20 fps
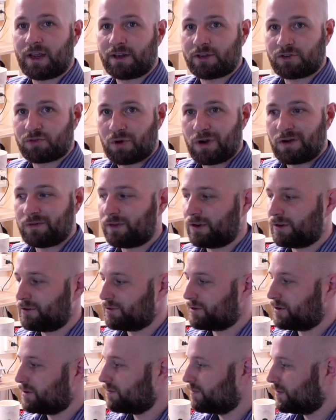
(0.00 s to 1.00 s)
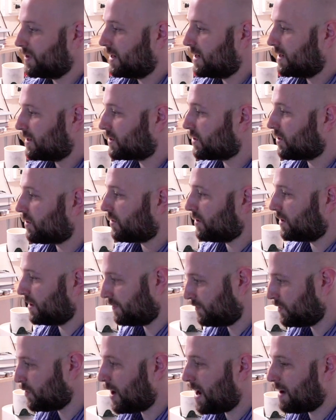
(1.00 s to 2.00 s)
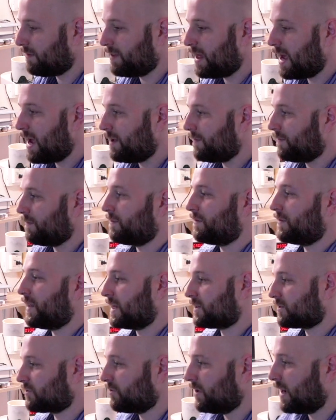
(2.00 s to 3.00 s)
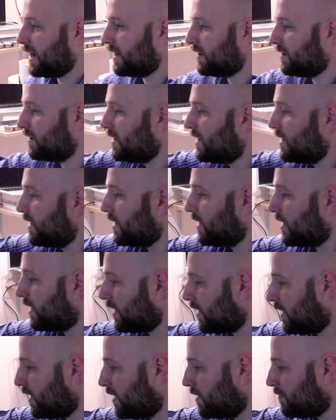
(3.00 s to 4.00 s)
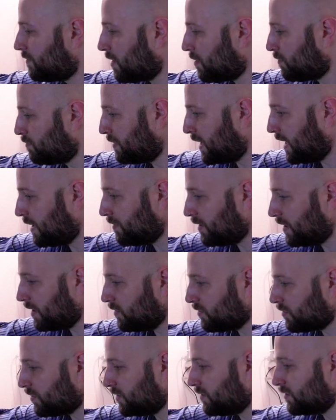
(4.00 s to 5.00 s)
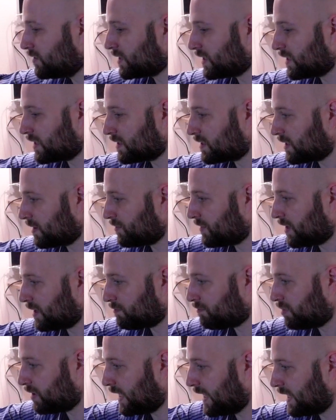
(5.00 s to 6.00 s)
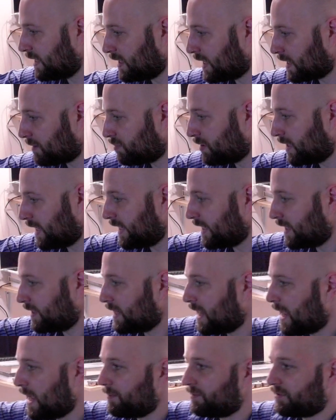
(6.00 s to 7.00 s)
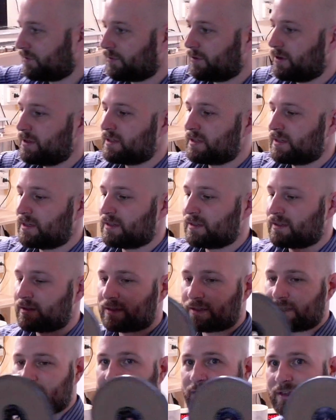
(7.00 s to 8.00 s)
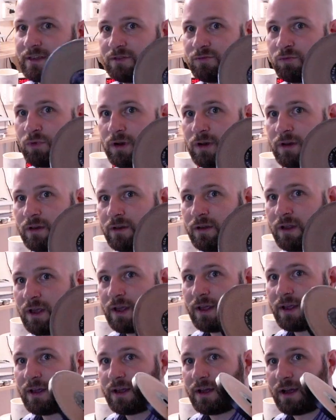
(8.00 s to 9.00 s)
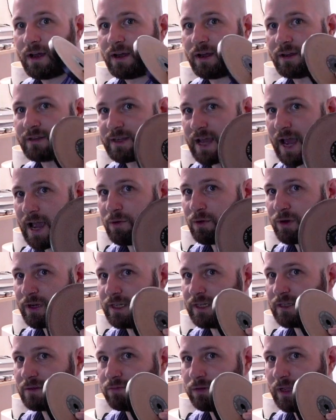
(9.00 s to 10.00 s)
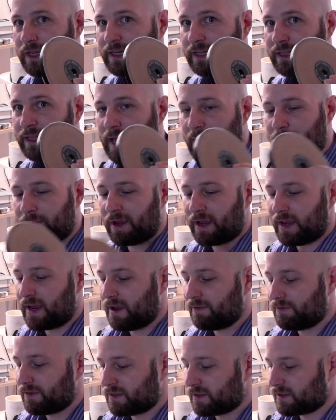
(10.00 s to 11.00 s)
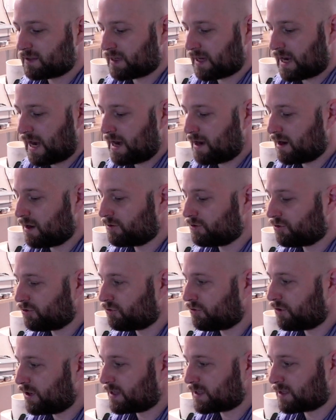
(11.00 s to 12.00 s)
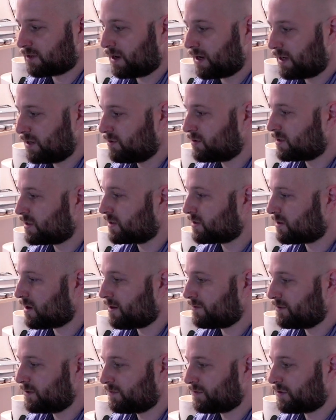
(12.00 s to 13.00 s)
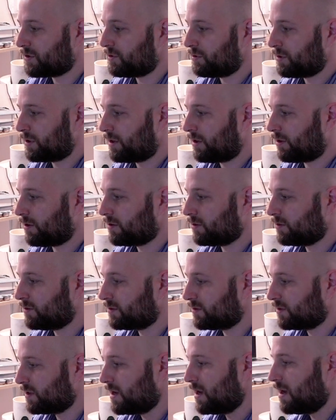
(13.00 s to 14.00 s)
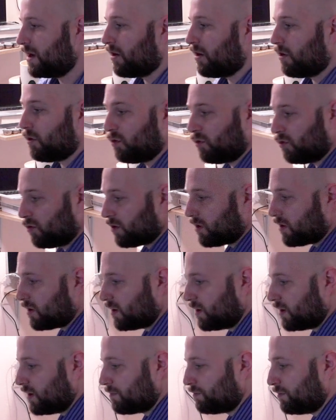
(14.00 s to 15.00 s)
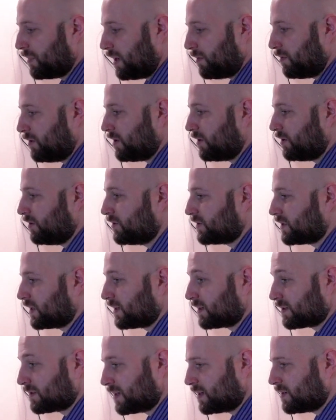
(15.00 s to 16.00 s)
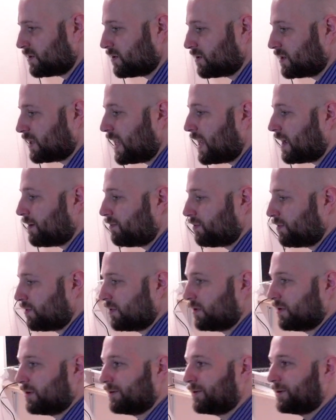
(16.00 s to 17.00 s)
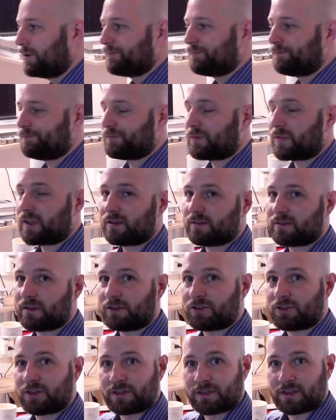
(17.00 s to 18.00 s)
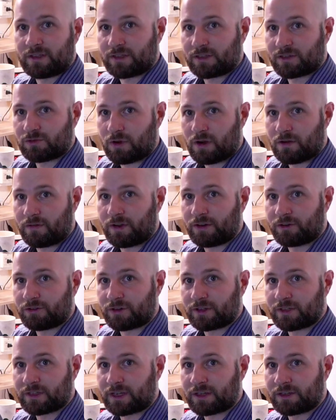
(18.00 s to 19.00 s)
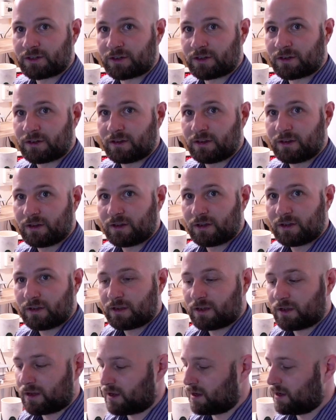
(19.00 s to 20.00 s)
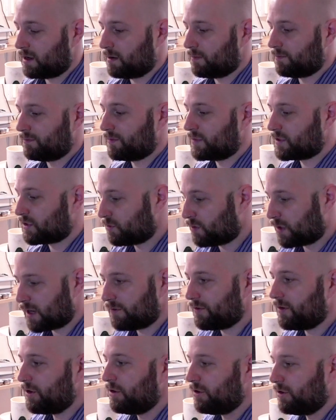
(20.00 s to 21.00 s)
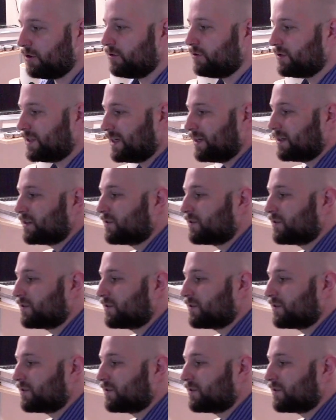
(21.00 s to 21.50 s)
and 1200. So if you have that, that's great. Maybe you're using something like plated laps. For instance, this is one Taiwanese plated lap I have. This is an 800 grit, so I use this often for doing girdles. Or maybe you're using a centered lap, such as this 1200 centered. So whatever you're using